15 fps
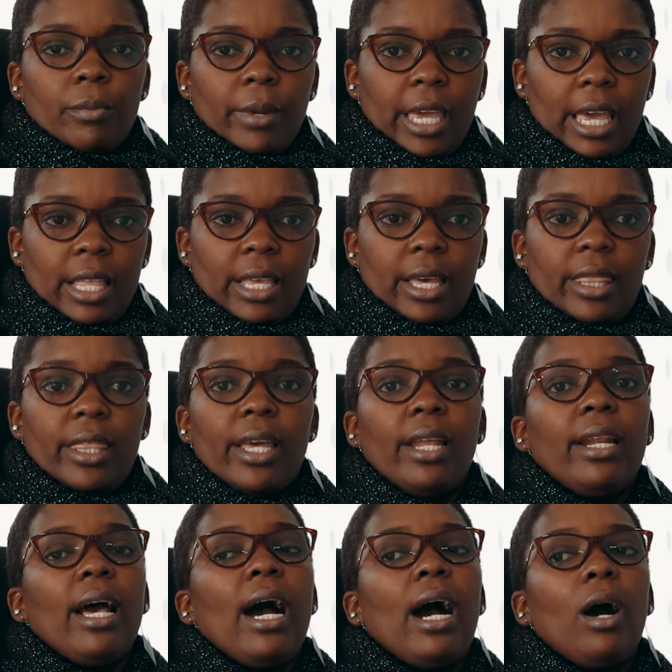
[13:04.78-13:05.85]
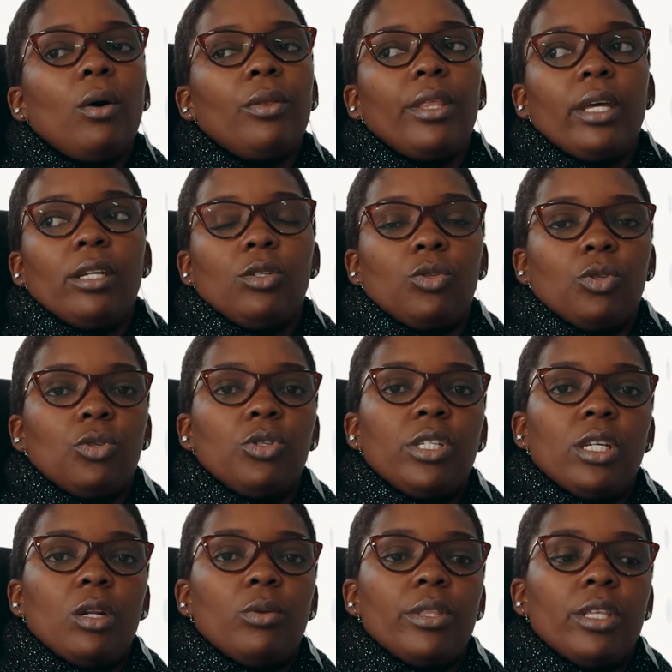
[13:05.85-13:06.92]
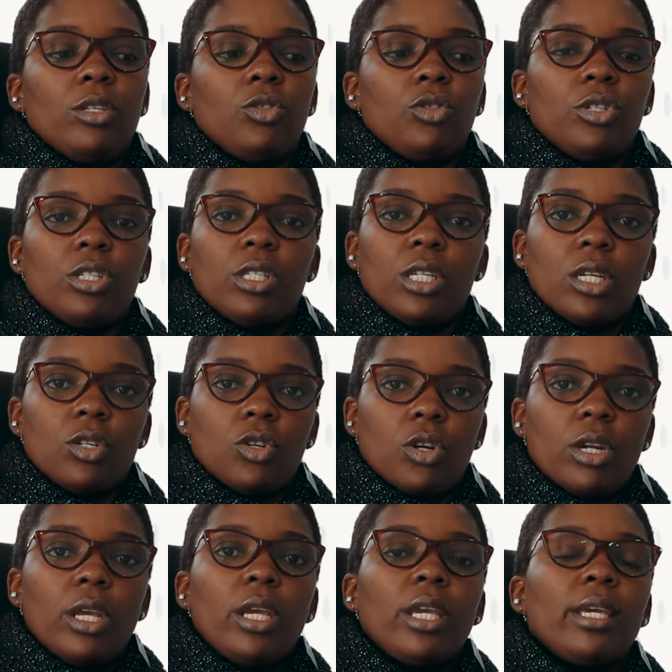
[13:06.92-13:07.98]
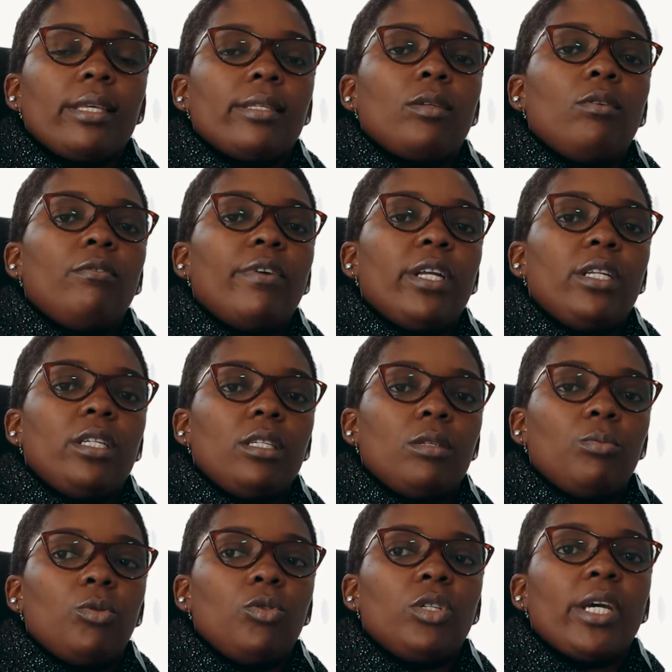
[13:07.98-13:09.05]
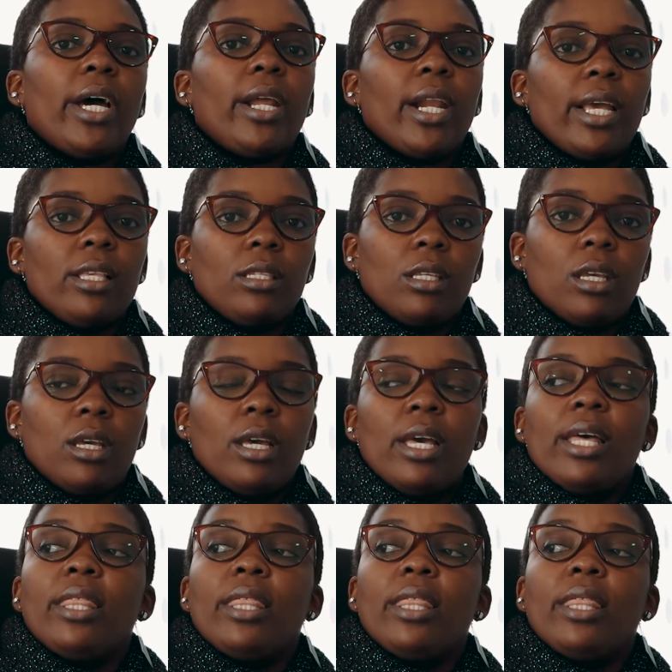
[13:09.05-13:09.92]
Kenya. Then how then do you deal with the jurisdiction in case of a dispute arising?